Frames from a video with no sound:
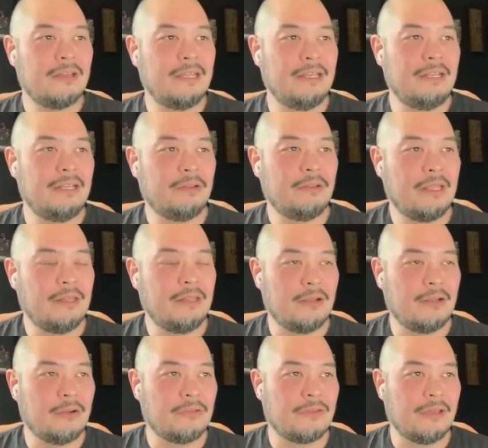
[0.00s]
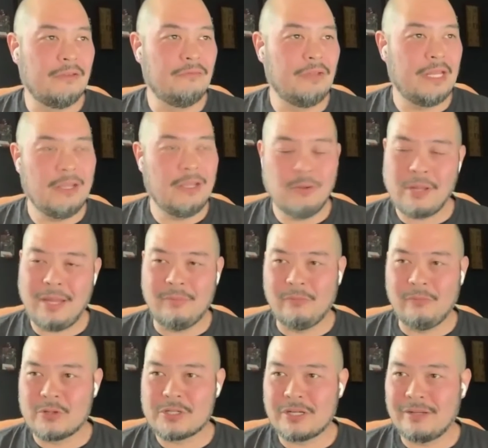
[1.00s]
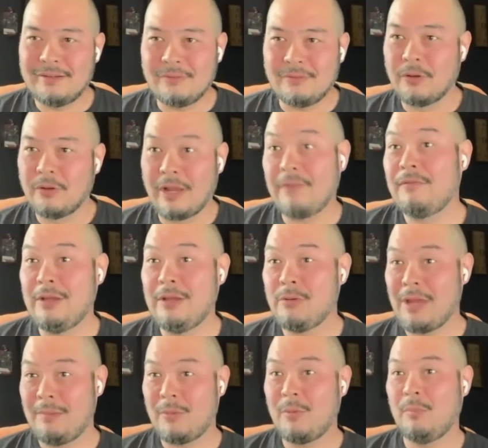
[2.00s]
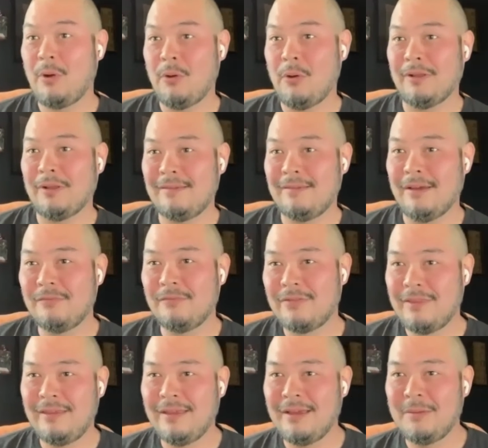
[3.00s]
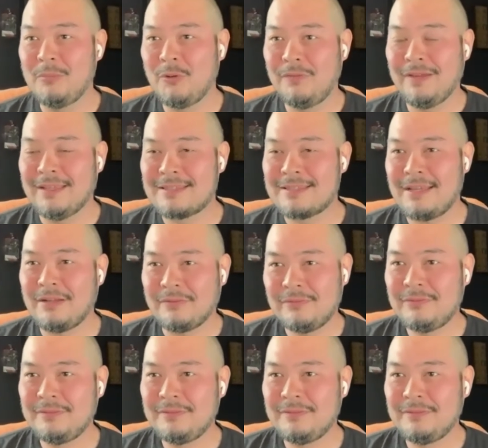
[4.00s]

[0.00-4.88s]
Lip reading: in here that there's a video game version or a video game component of the movie itself.